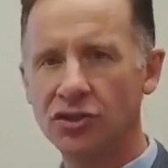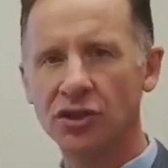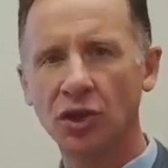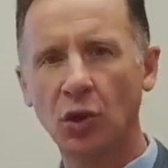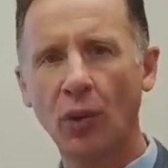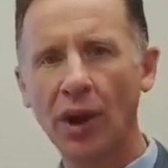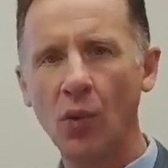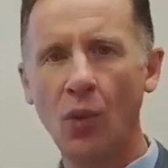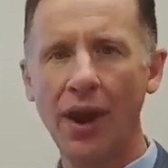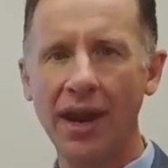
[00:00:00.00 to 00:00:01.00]
It's a great
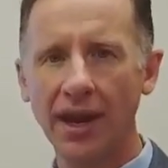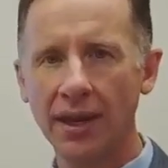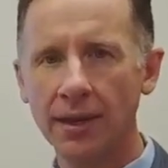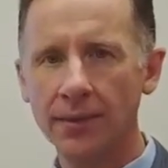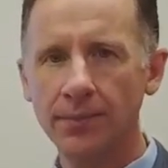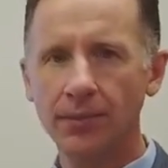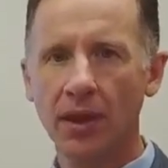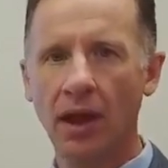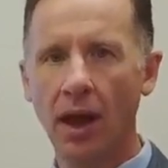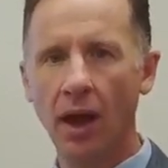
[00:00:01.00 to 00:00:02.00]
way
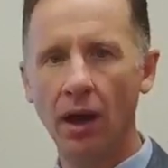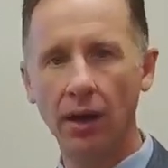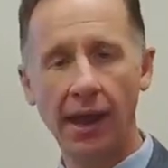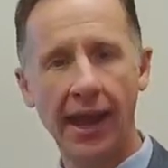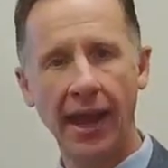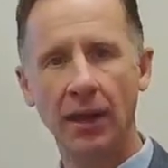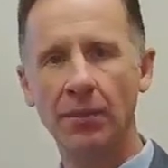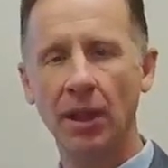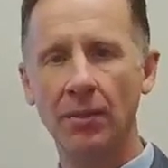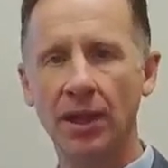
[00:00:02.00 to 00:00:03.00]

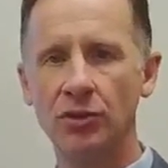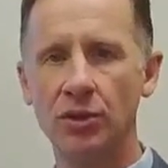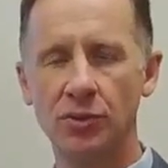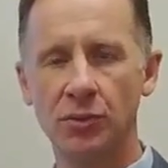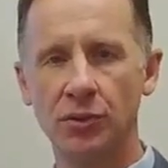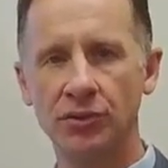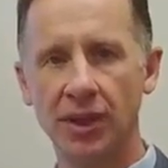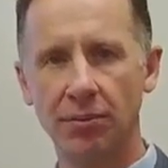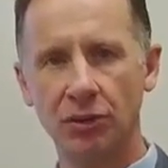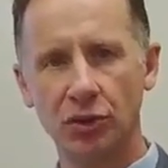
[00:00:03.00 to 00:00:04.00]
Hannum Elementary School is
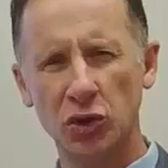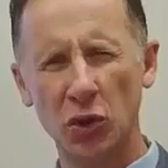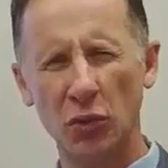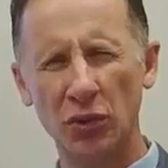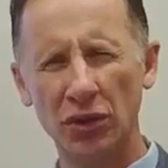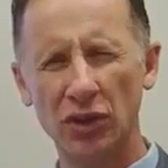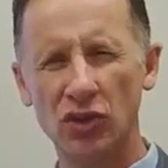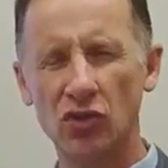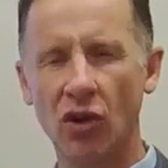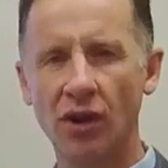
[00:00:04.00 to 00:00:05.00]
able to show really a
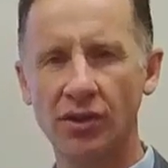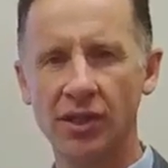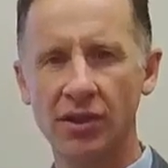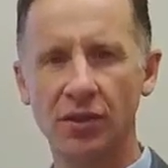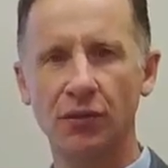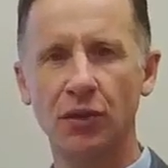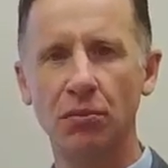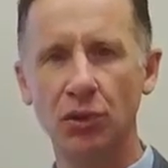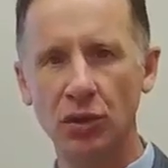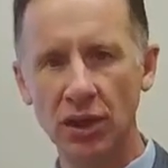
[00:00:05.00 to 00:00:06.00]
strong sense of
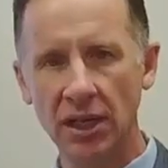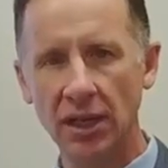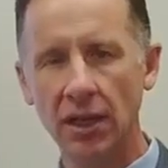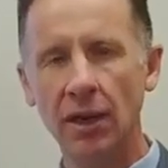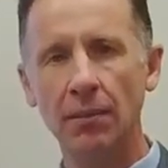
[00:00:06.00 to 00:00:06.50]
community,